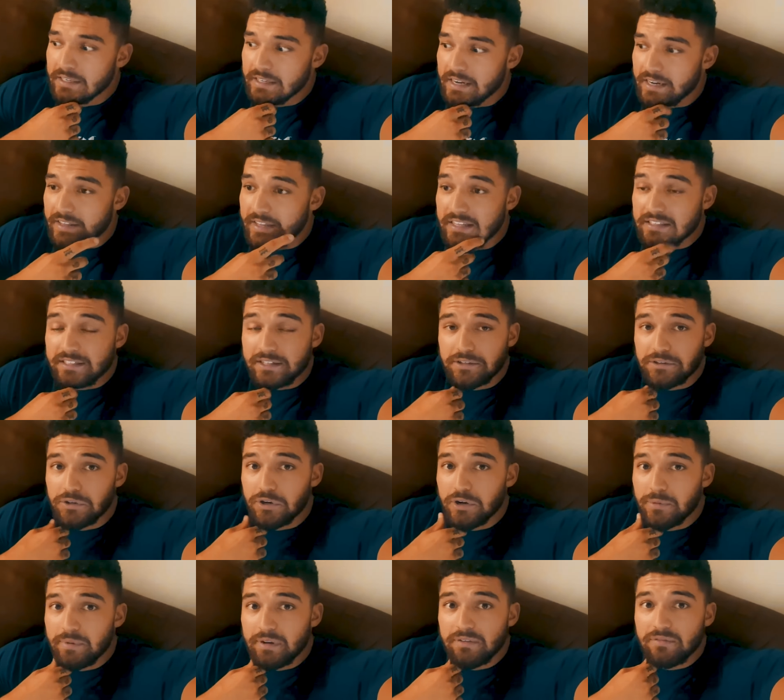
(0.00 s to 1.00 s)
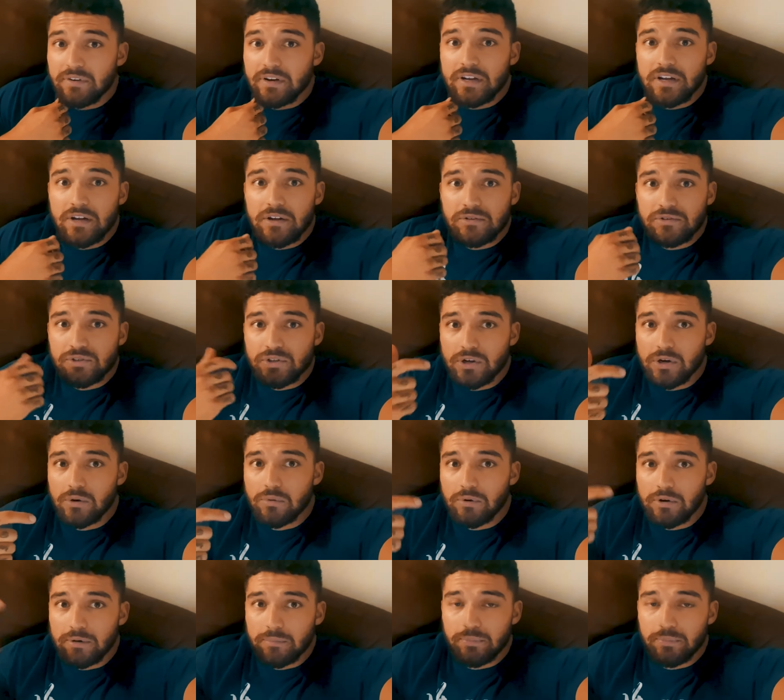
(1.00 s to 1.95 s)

and that's like a 30-minute video, so we're